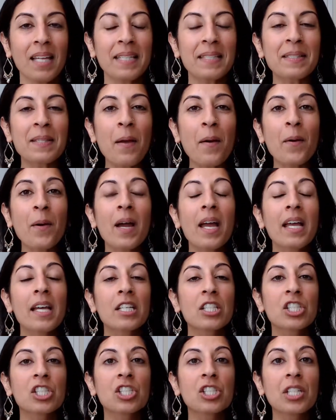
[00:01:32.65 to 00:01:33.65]
So
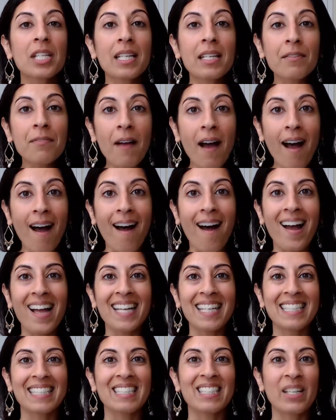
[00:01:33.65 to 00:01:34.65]
Shiva
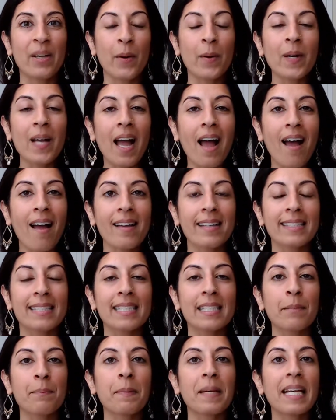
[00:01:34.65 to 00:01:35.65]
in yoga is
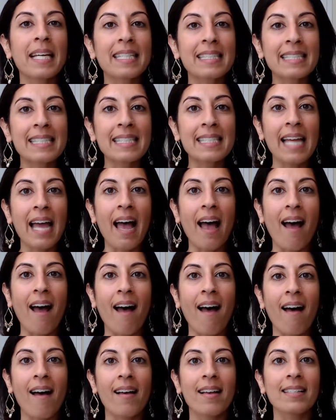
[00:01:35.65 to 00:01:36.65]
depicted
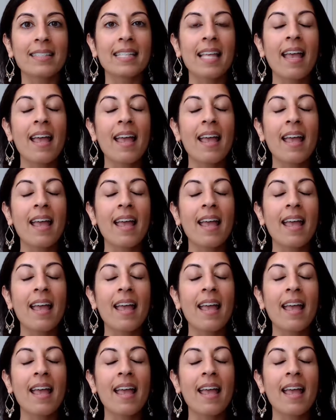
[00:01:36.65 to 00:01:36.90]
as